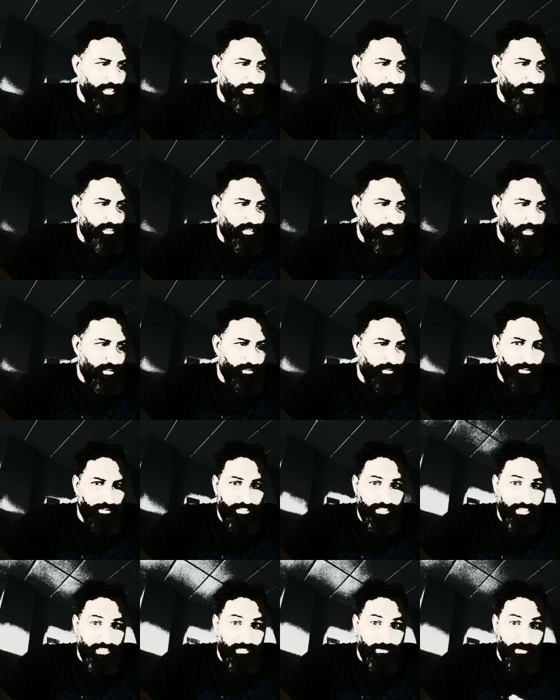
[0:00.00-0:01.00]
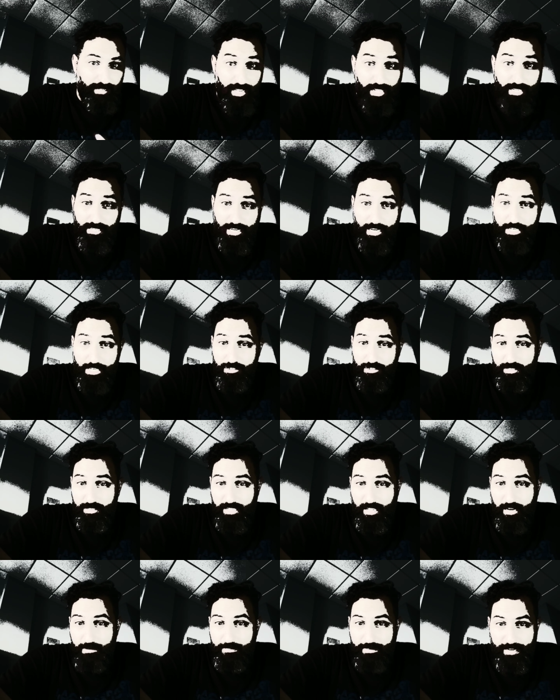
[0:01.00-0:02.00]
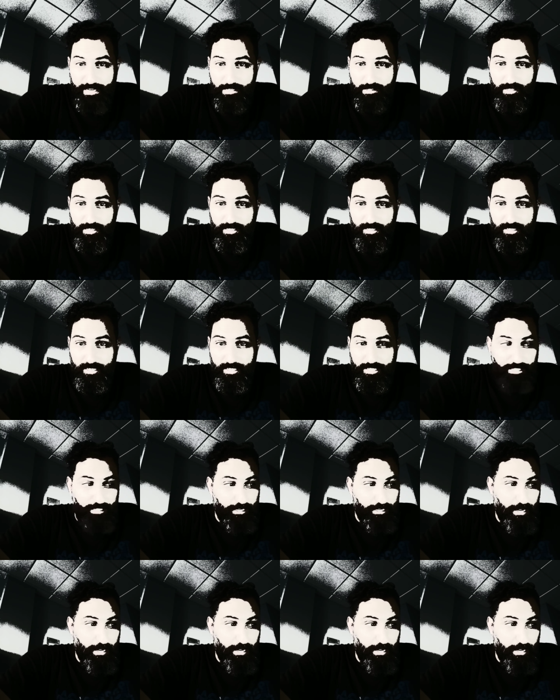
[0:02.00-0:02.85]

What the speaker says: Zarah 36b. That's actually not a bad translation,